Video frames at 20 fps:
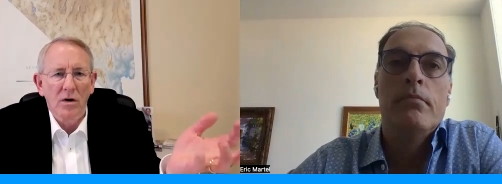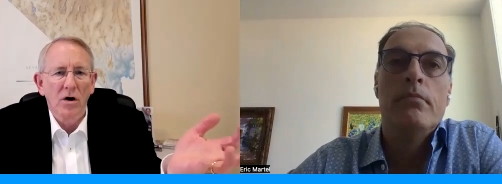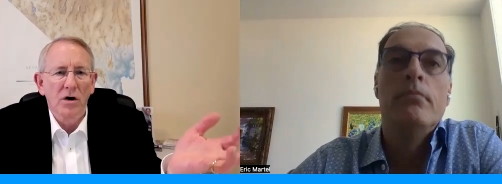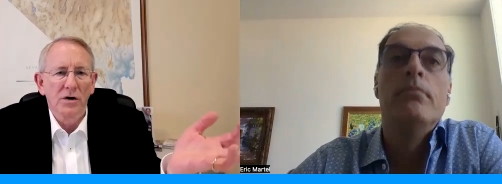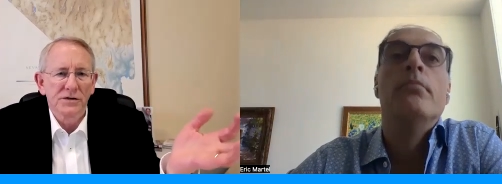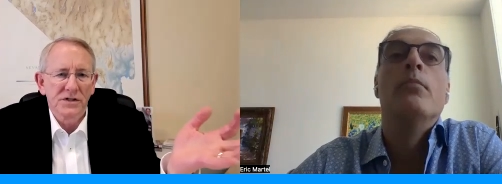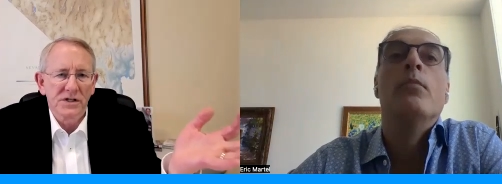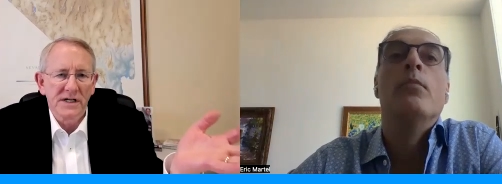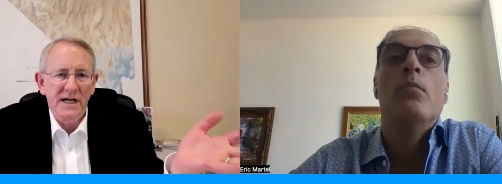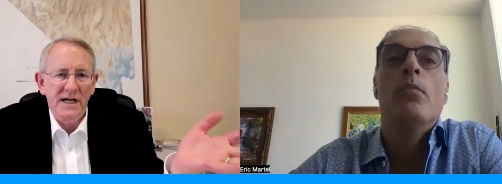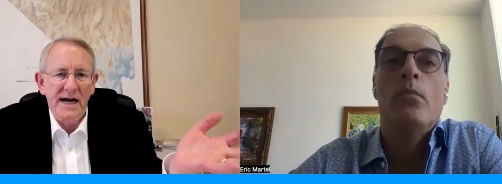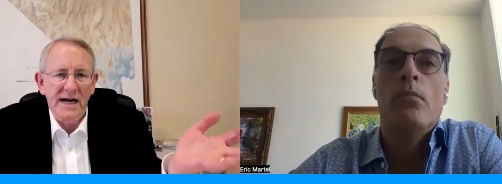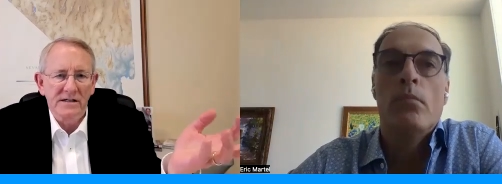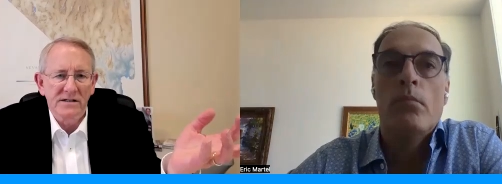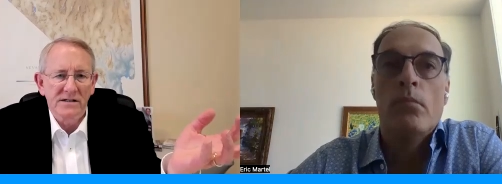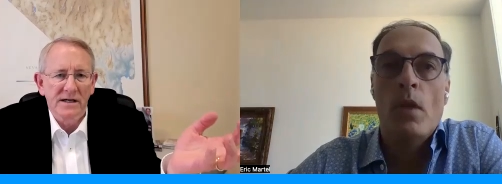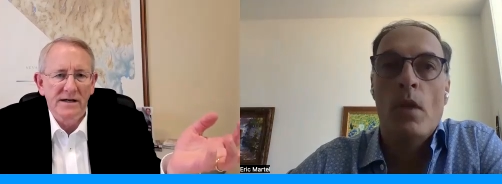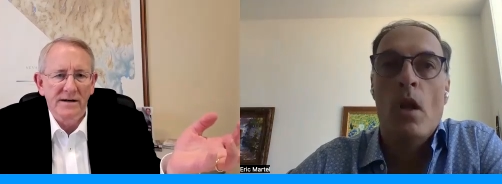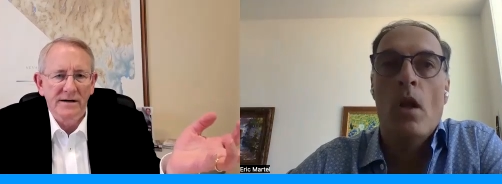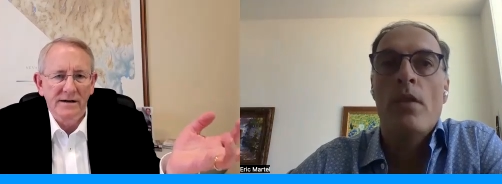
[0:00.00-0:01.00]
Speaker 1: all
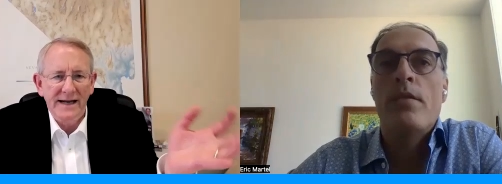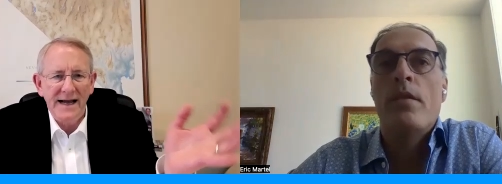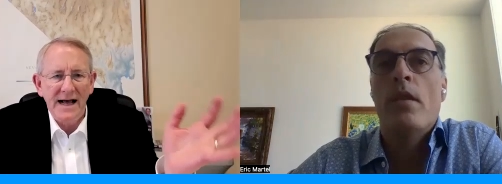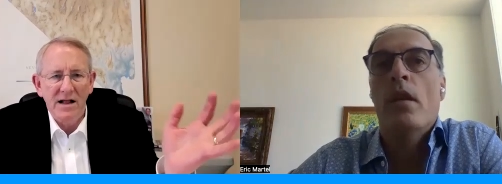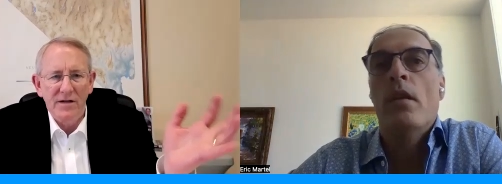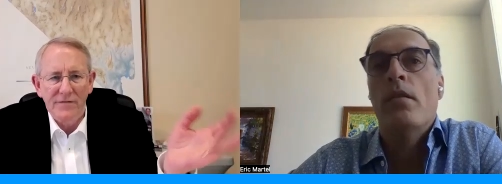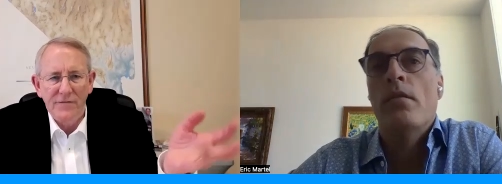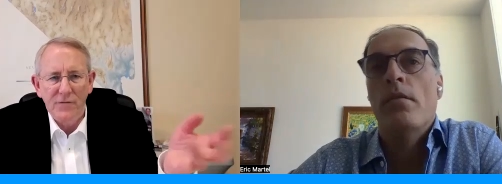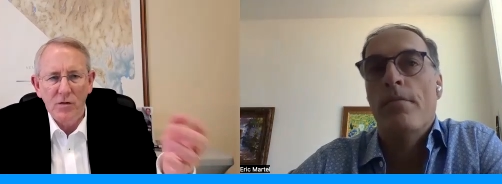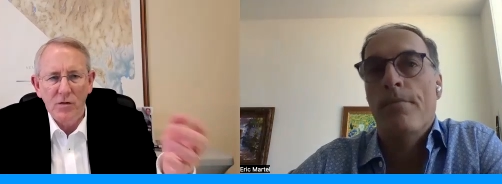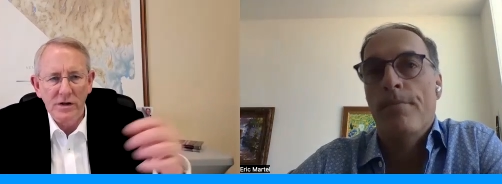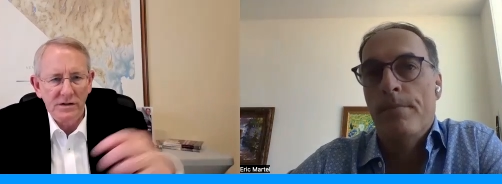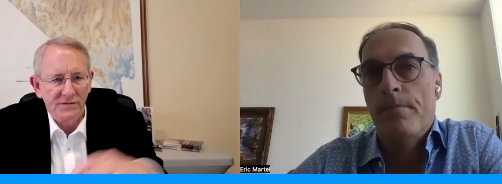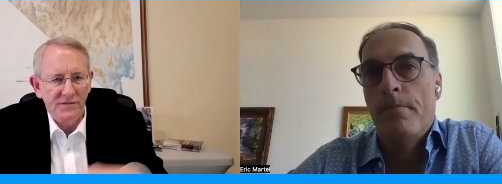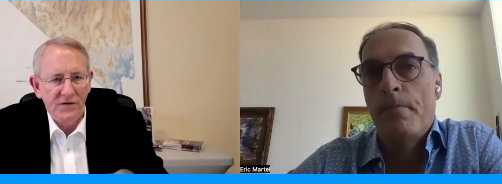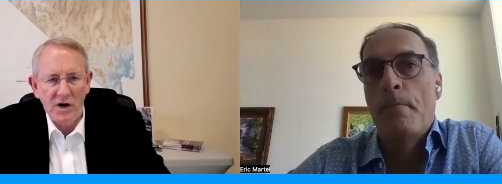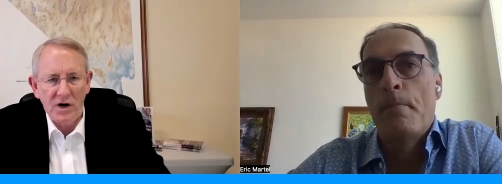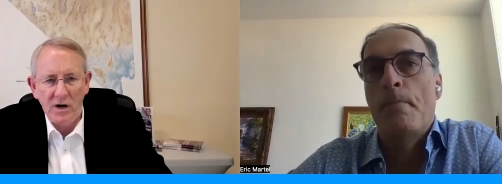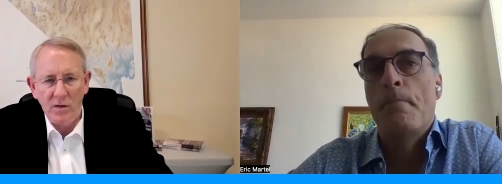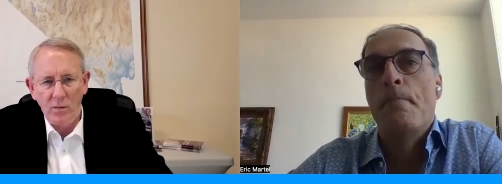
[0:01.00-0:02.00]
states. Uh, all states. California is
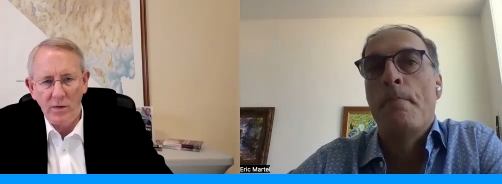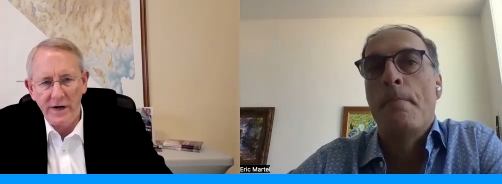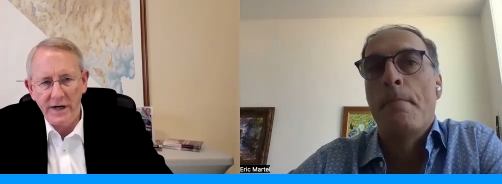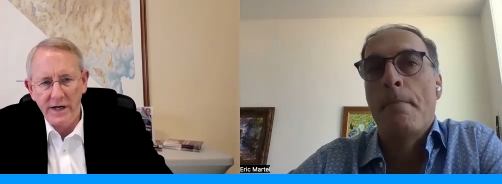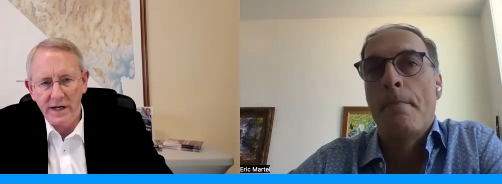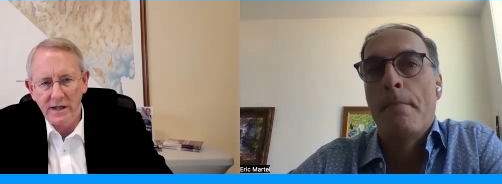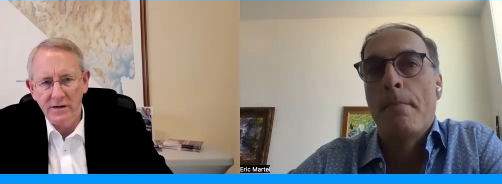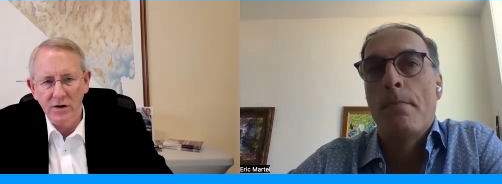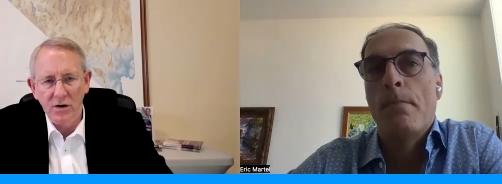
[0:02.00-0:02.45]
very weak.